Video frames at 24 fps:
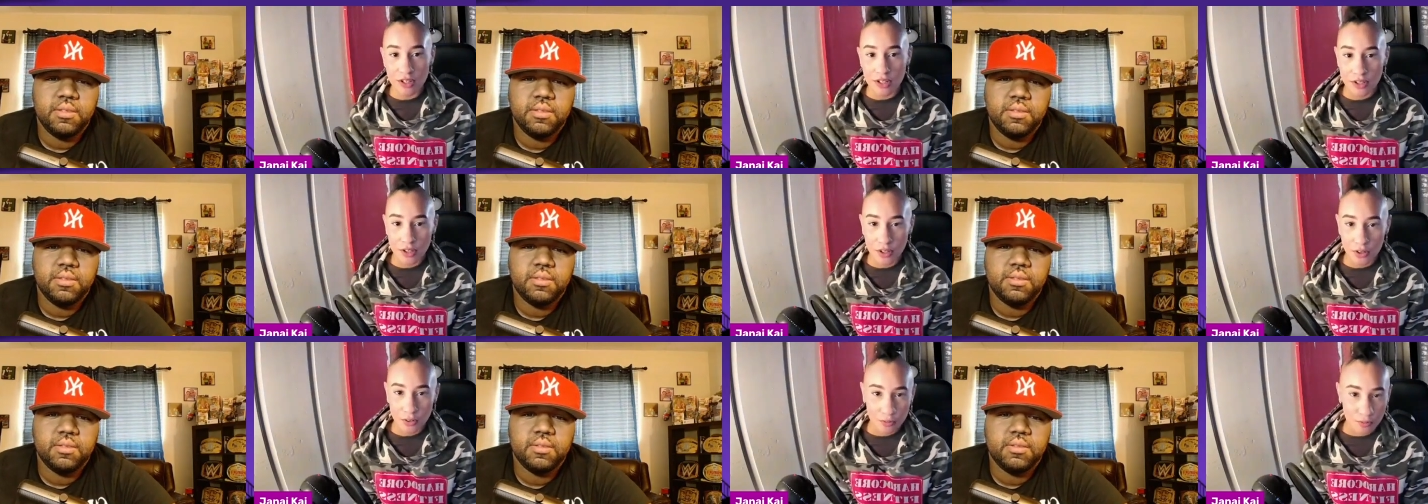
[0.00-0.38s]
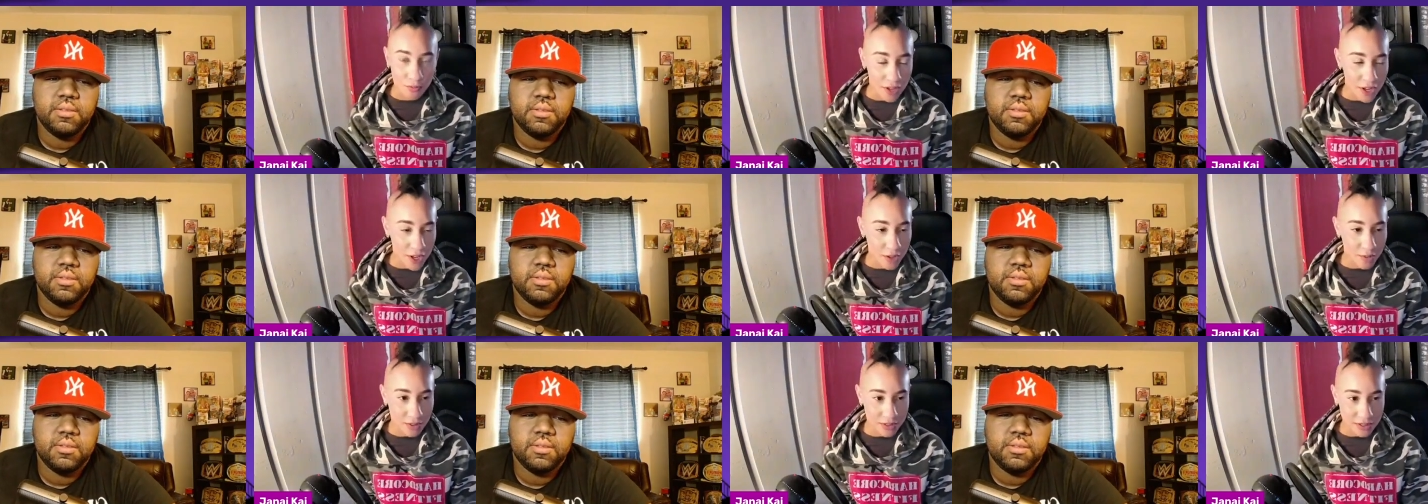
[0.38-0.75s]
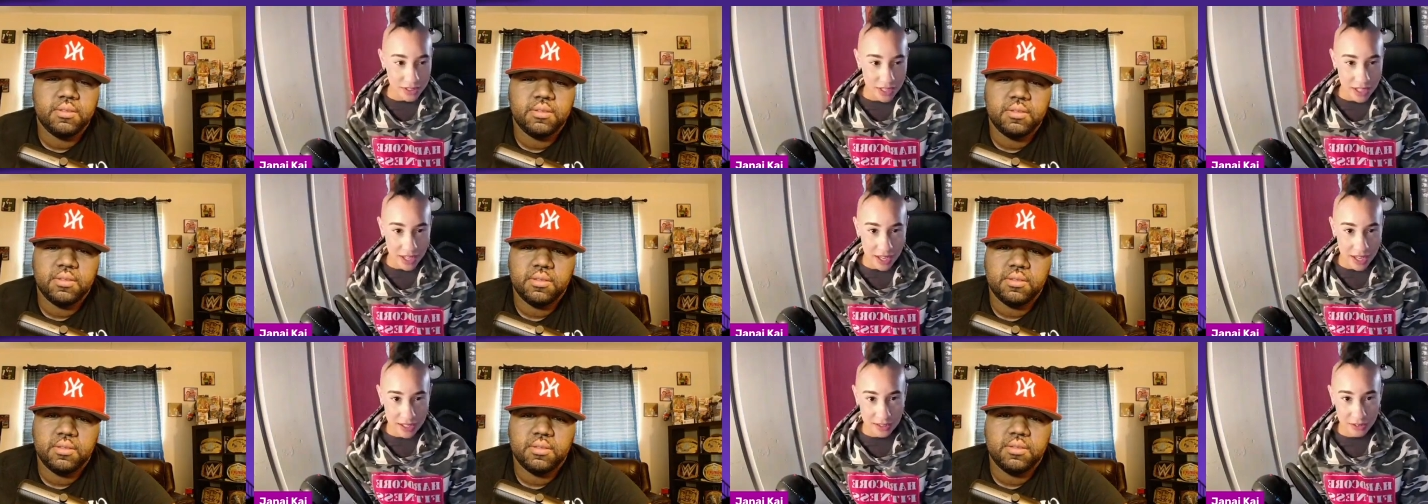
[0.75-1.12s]
Speaker 1: their flight was
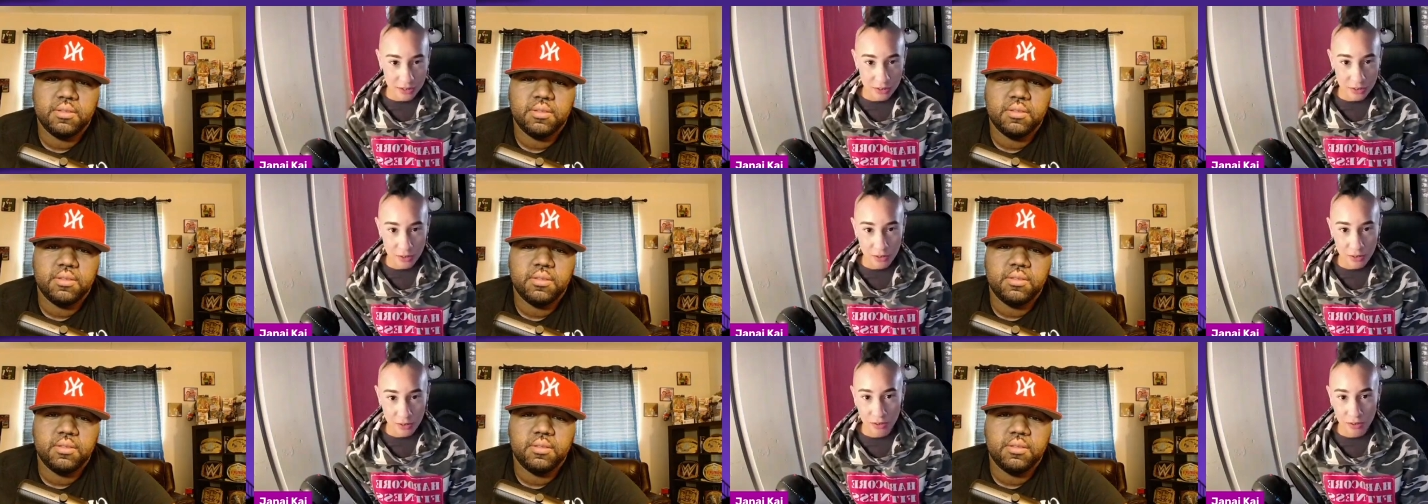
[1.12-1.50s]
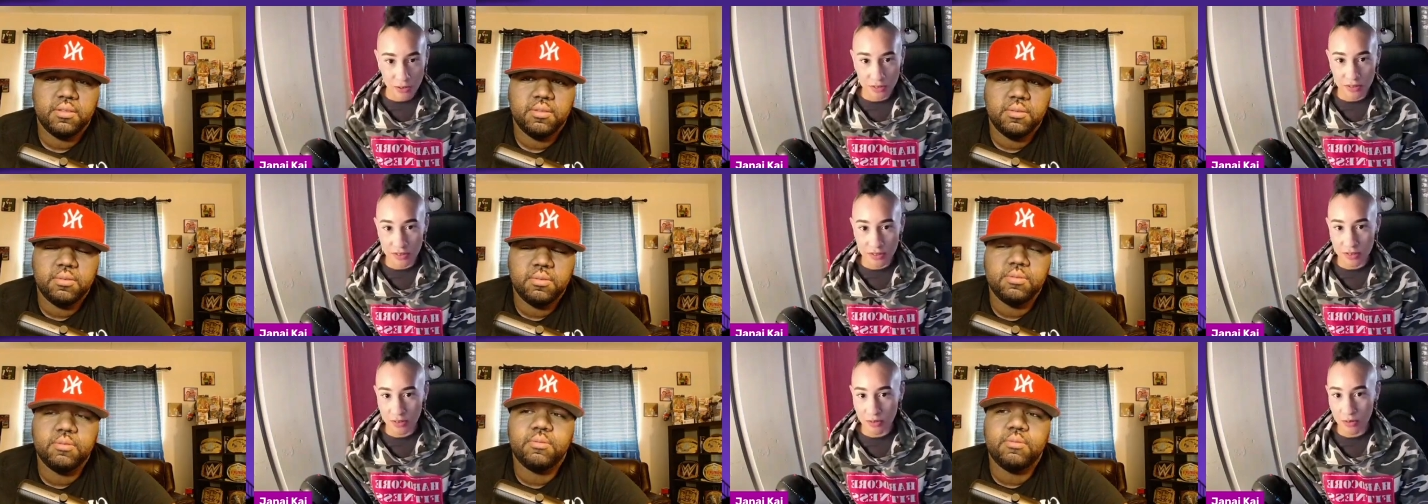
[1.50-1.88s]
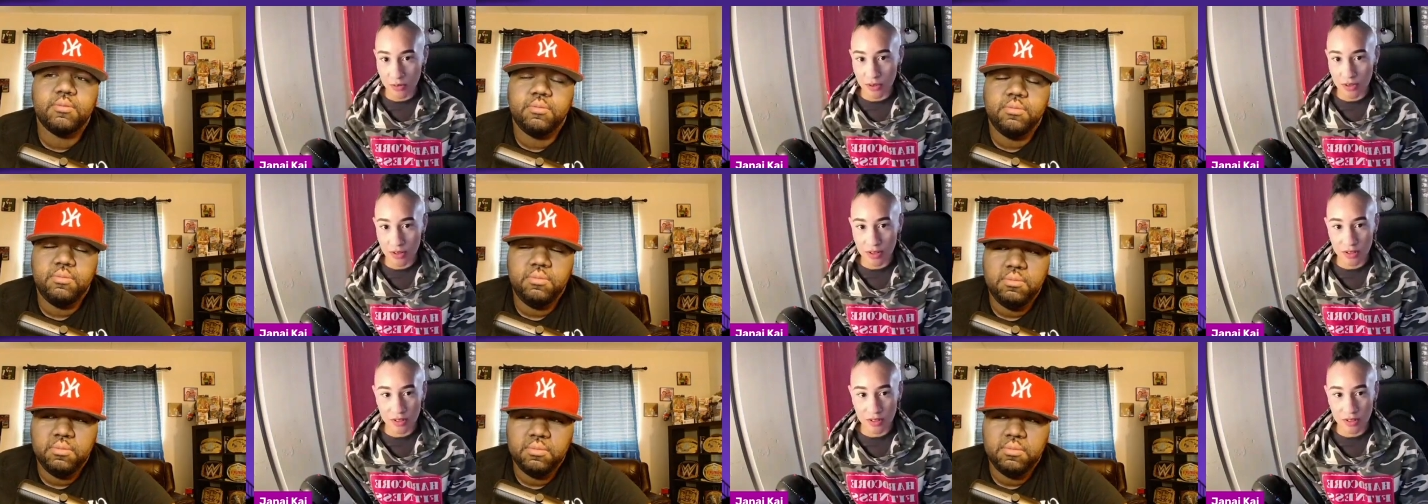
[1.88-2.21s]
canceled, mm-hmm.